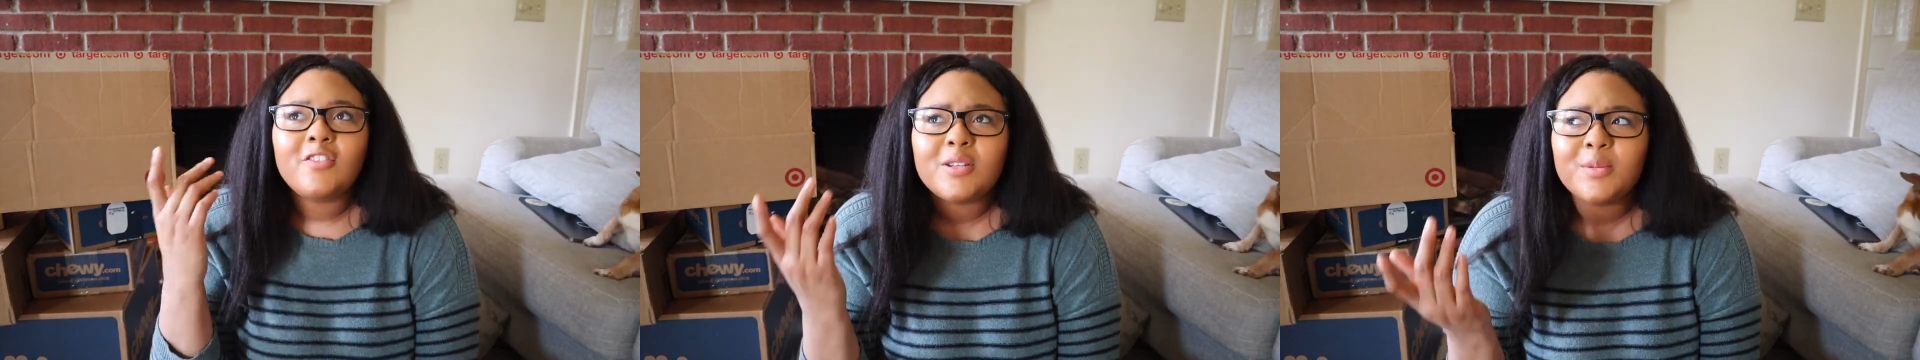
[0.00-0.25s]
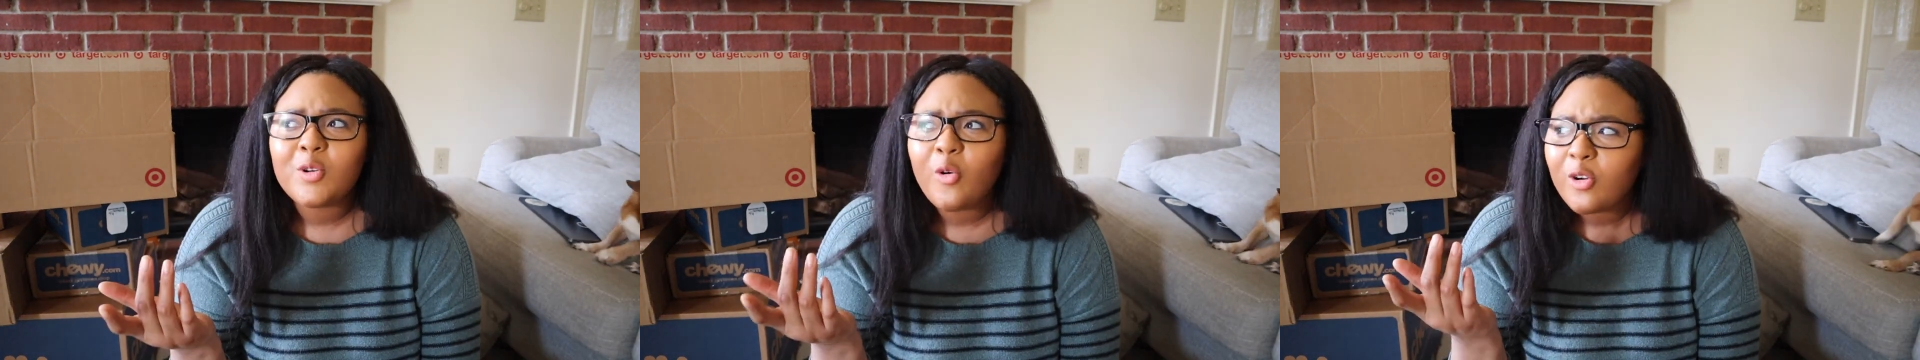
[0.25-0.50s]
just
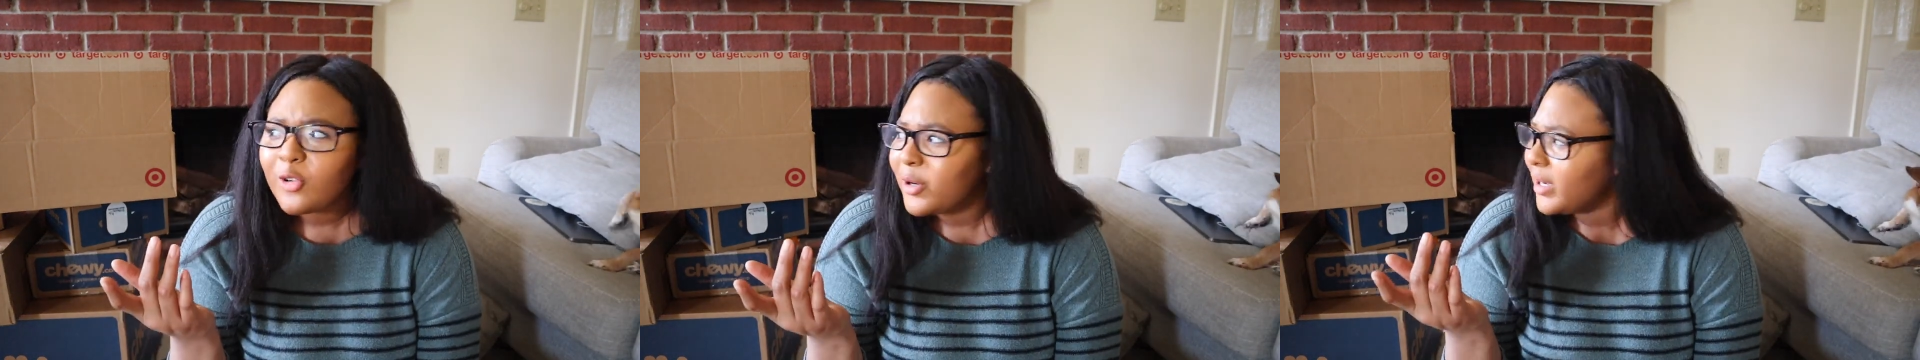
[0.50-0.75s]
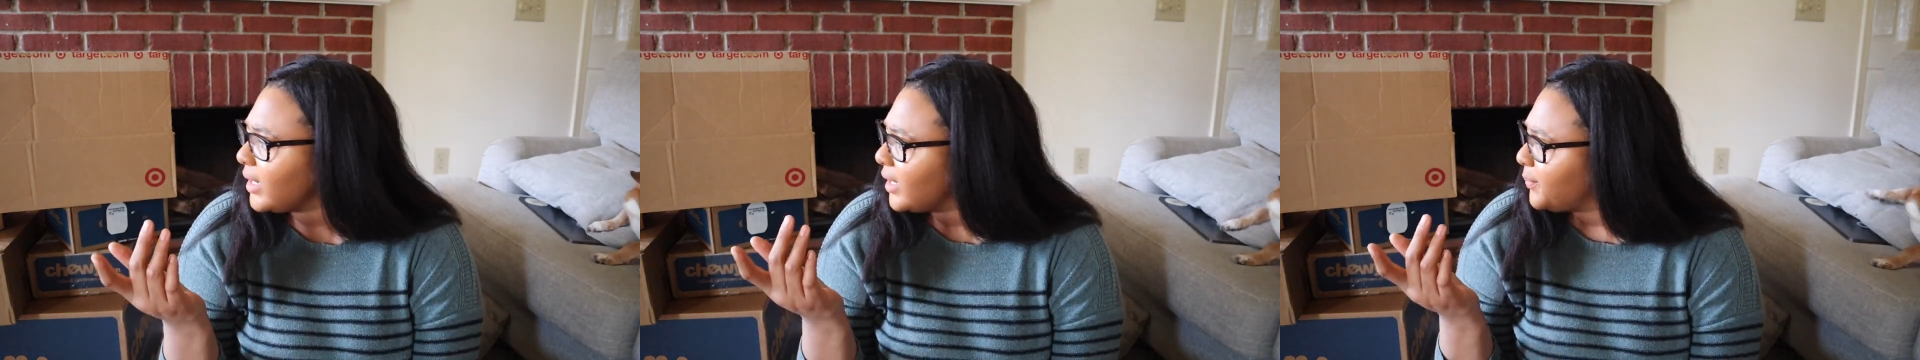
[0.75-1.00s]
been
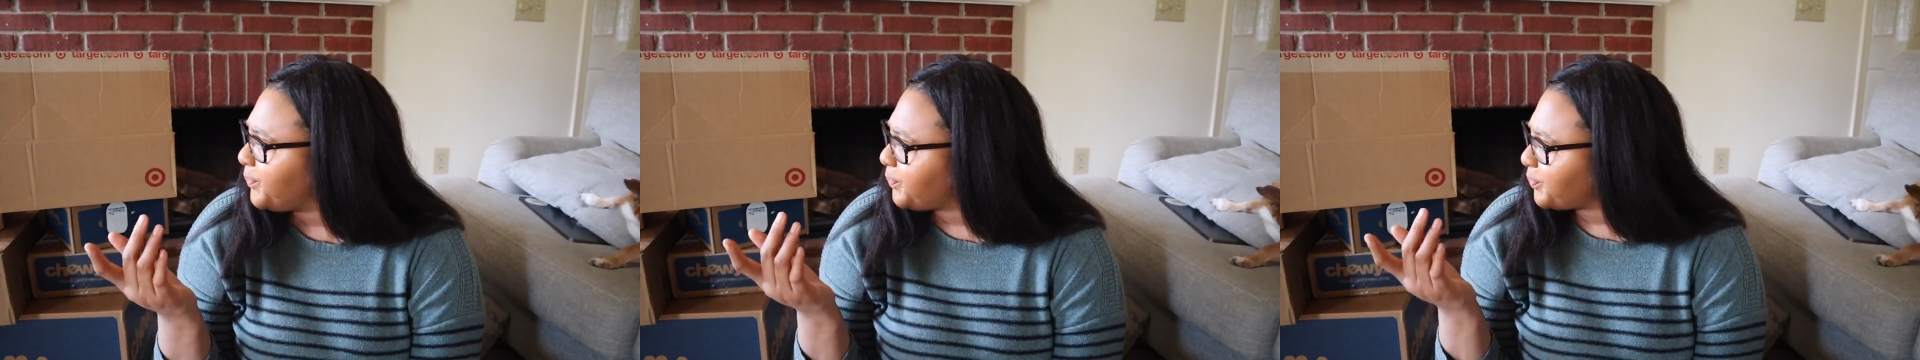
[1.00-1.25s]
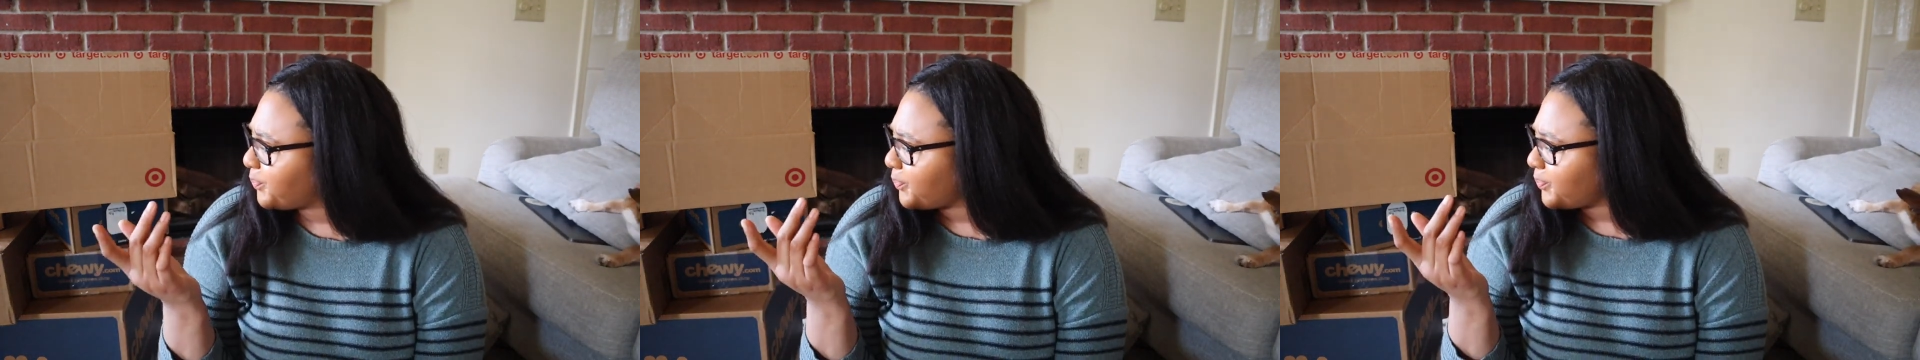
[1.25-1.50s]
ordering.
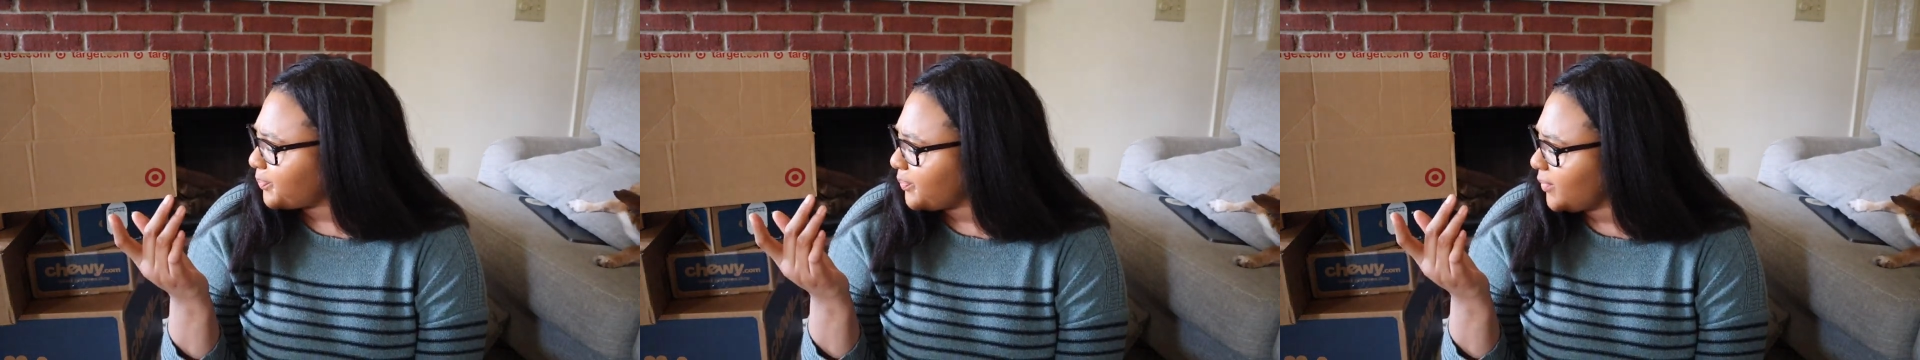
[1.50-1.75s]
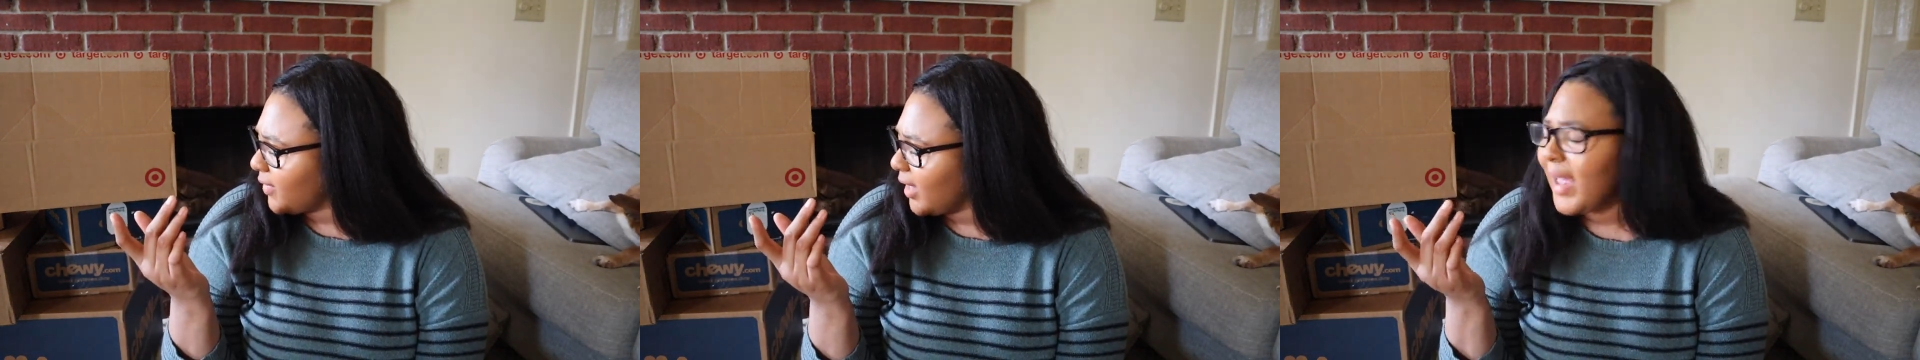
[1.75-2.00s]

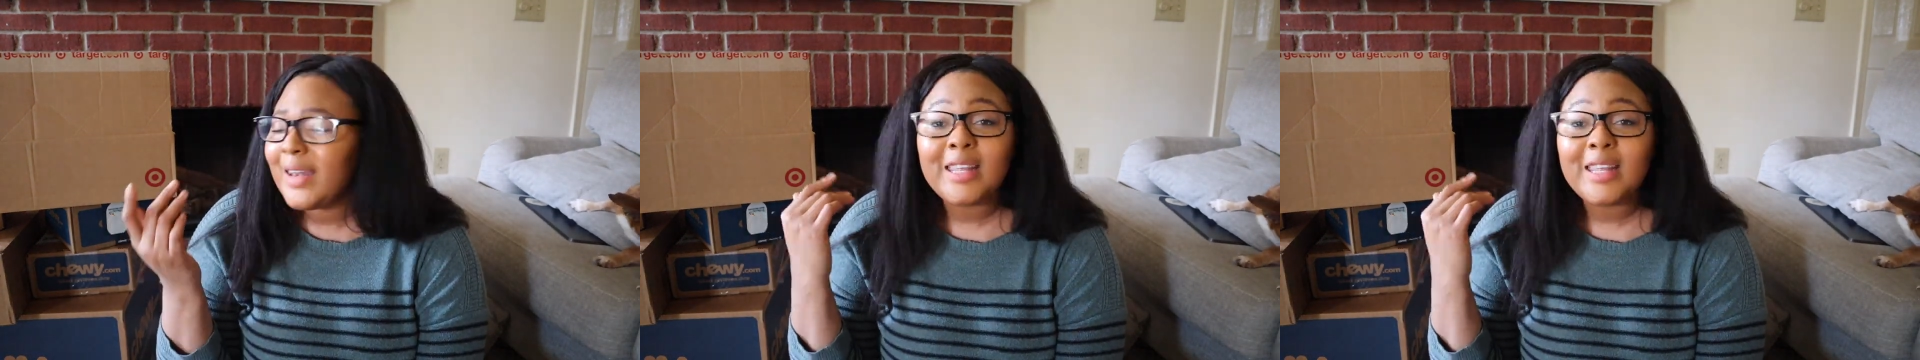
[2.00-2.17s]
I